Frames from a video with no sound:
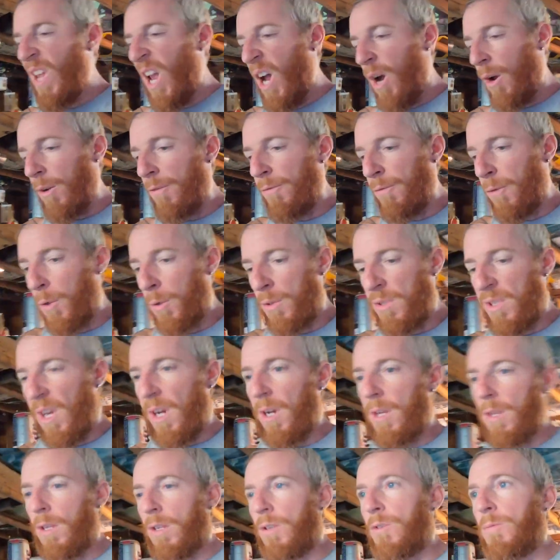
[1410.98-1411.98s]
Howdy folks, how
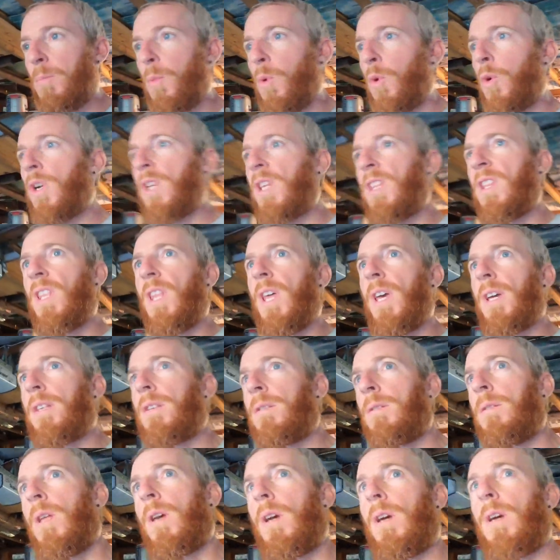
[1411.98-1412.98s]
are you this morning?
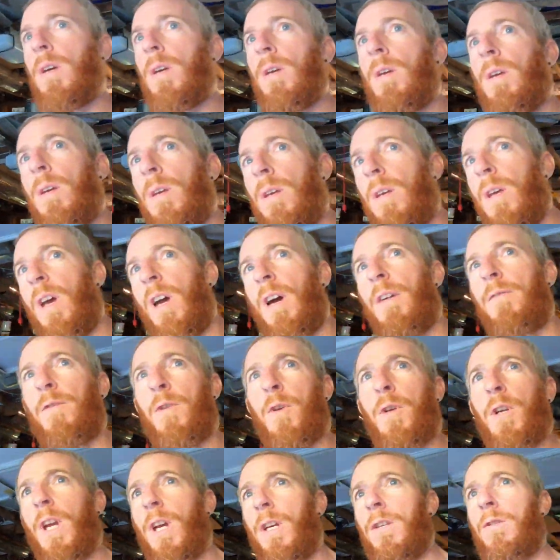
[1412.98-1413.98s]
Next day
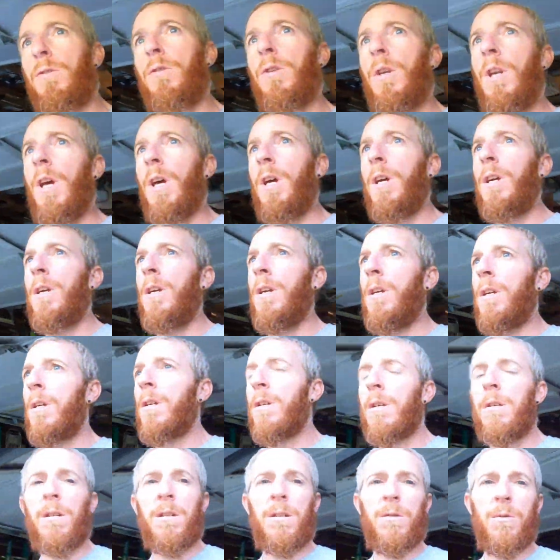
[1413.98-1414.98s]
after yesterday,
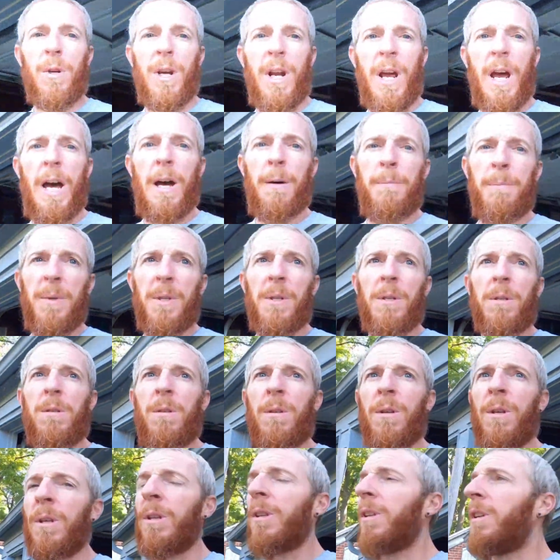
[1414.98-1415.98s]
because that's what
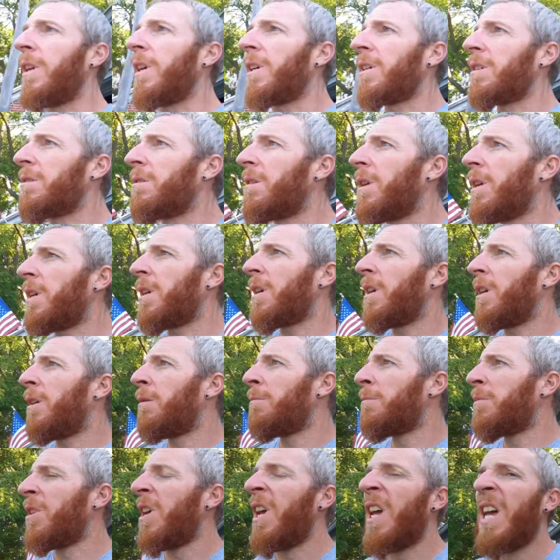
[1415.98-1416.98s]
happens. Next day
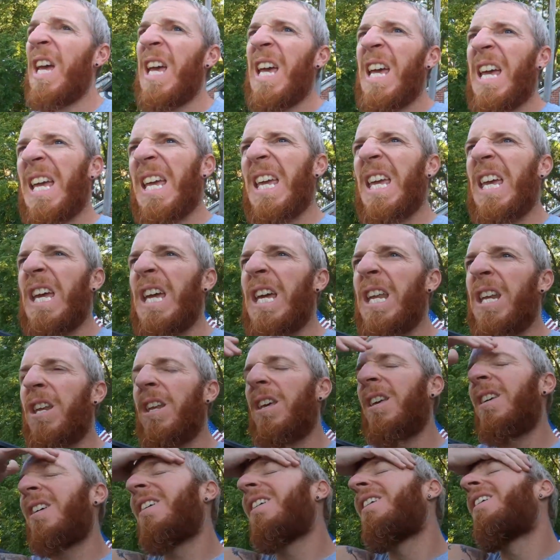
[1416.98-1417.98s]
comes. And
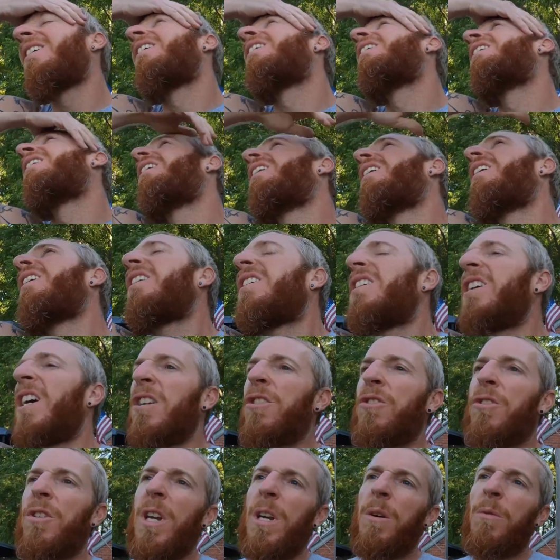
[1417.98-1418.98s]

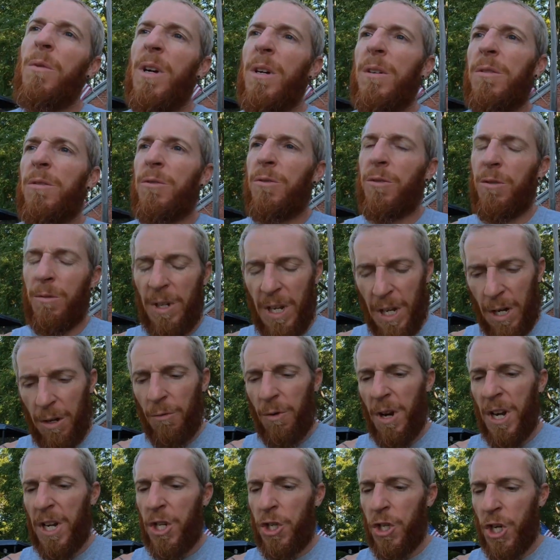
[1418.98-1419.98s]
yesterday when I was
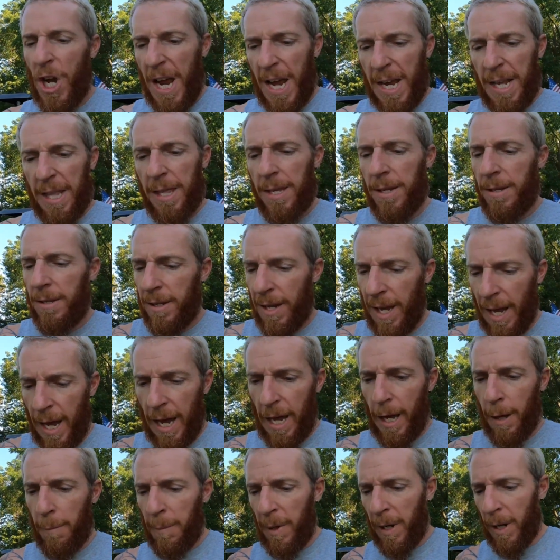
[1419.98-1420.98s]
getting ready to jack this
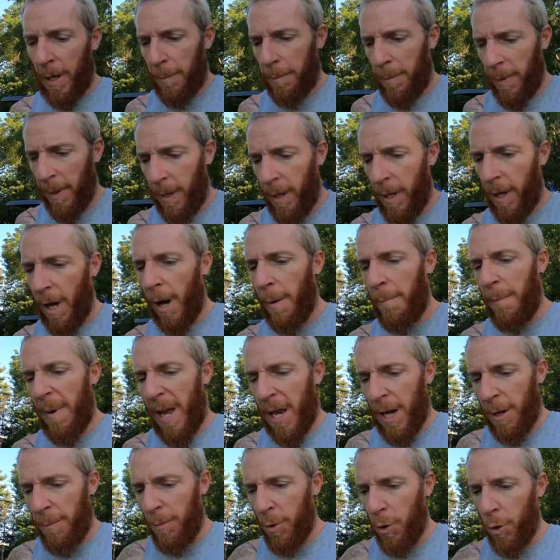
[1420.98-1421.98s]
cab up,
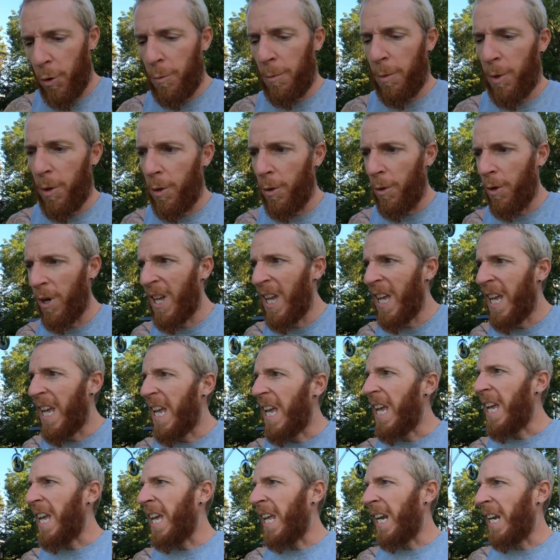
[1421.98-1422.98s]
made a boo-boo,
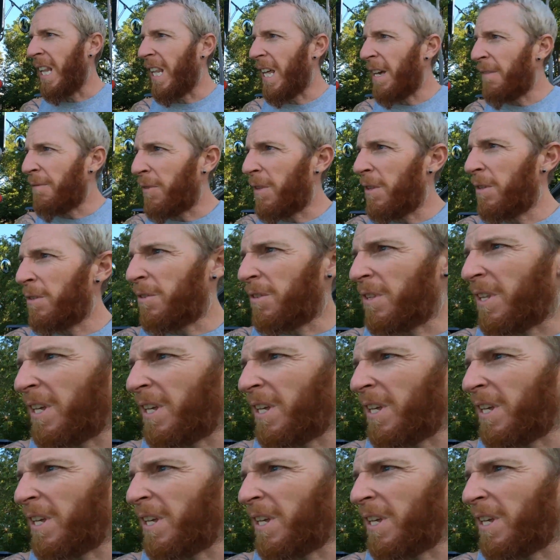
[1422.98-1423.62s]
and I left this